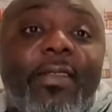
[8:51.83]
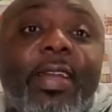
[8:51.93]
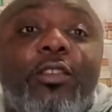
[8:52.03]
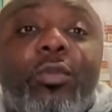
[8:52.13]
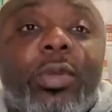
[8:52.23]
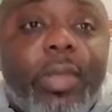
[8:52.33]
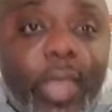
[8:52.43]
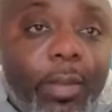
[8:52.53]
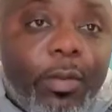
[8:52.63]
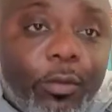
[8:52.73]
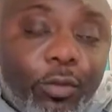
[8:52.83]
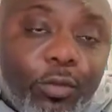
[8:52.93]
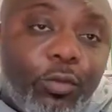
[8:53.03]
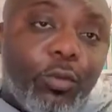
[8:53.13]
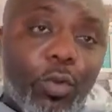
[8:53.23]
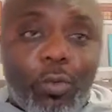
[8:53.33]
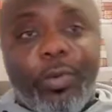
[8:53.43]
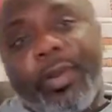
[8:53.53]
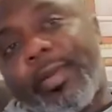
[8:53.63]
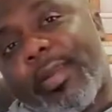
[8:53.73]
that you came into this world
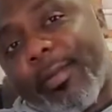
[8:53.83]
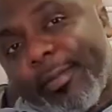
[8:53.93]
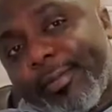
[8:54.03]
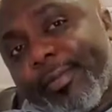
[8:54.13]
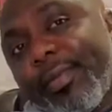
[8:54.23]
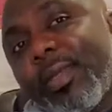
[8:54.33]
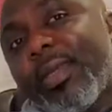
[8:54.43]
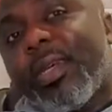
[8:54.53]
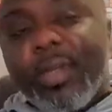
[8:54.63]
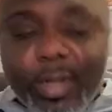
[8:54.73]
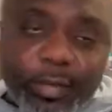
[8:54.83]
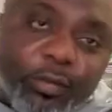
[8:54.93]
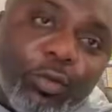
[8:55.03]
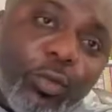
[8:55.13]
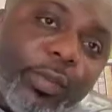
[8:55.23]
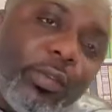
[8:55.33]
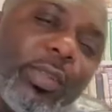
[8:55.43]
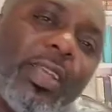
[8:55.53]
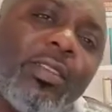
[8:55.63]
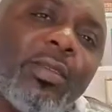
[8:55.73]
with? That's the question.
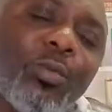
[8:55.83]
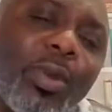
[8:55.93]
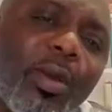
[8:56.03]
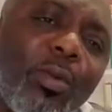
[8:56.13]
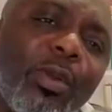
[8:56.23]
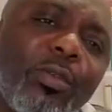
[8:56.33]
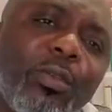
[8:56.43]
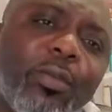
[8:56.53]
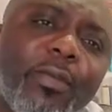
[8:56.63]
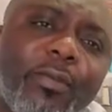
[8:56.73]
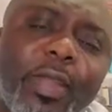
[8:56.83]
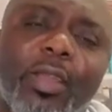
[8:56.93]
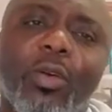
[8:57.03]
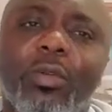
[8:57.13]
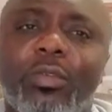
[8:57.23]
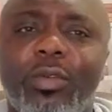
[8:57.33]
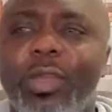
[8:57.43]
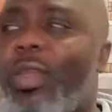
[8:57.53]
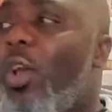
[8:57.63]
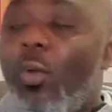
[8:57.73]
That's what I want you to reflect on
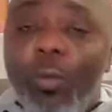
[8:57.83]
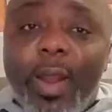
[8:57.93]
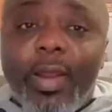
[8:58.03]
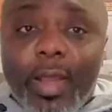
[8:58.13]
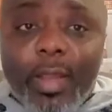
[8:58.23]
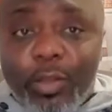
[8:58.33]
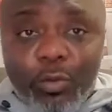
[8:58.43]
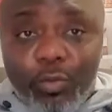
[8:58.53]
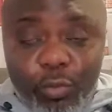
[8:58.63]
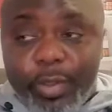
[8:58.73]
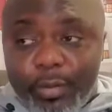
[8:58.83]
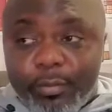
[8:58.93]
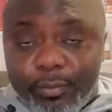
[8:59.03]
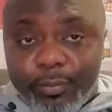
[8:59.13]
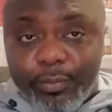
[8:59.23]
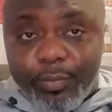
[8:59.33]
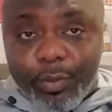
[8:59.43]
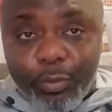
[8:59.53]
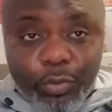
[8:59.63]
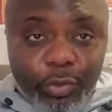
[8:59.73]
today. What are you doing
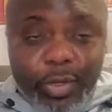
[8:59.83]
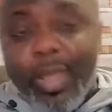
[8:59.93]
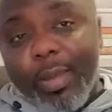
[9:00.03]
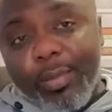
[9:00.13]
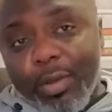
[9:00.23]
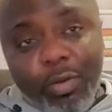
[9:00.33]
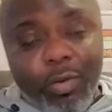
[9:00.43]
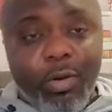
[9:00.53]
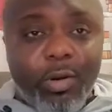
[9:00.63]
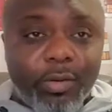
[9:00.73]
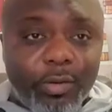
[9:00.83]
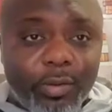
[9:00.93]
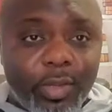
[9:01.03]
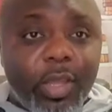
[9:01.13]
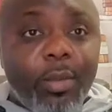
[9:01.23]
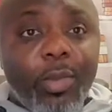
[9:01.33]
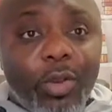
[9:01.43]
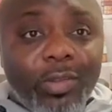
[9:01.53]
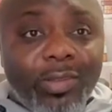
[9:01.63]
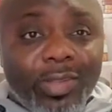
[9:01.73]
with your time here on earth?
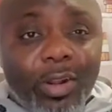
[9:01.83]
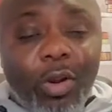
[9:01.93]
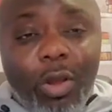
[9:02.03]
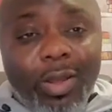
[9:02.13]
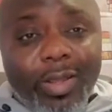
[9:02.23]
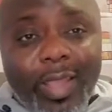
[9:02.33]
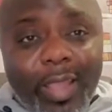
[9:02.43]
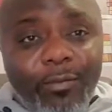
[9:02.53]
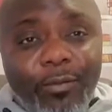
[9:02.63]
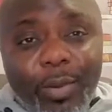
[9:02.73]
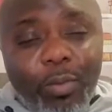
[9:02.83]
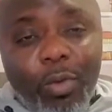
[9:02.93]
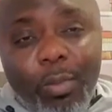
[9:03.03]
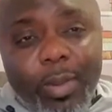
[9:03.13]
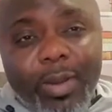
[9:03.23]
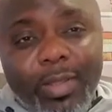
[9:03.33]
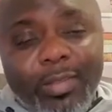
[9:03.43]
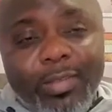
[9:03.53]
Because the clock every moment is